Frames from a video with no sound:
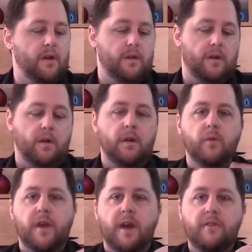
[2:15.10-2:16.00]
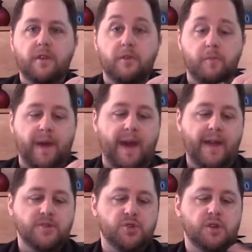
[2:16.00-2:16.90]
Alright, we have another
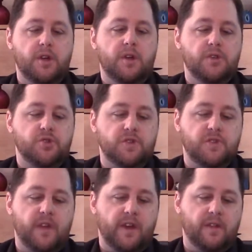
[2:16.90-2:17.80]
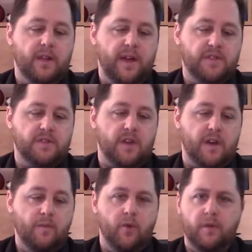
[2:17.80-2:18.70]
patch, just like last
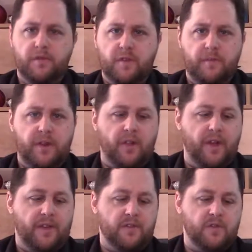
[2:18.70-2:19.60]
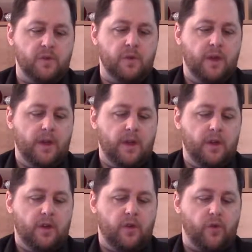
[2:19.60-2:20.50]
time, or something in the last two
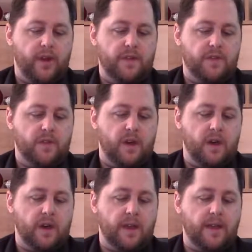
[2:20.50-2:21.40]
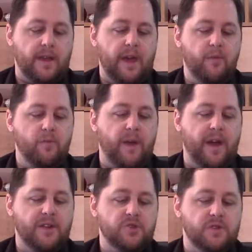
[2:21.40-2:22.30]
crates.
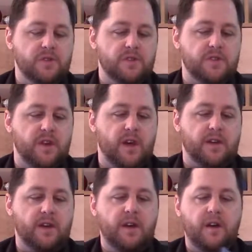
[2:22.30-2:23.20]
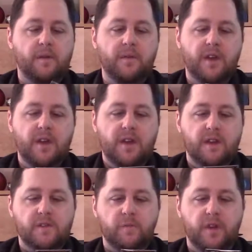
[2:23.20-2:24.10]
GamerBadges.com
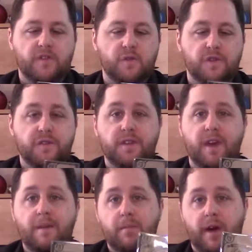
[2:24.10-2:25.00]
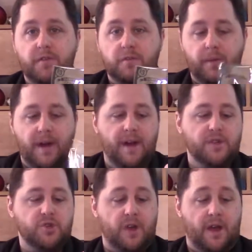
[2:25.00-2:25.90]
is bringing to us the Game Master
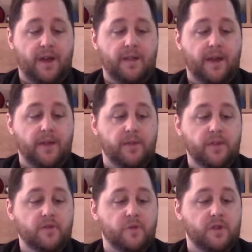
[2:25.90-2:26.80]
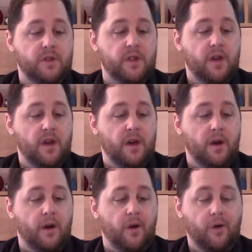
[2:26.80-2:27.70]
Badge. I like this one
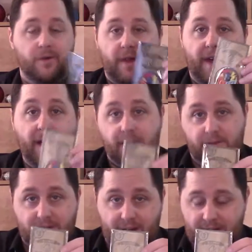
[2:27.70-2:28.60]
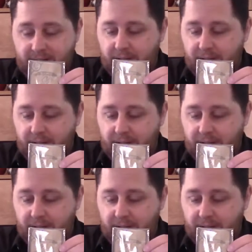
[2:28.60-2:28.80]
a whole heck of a lot.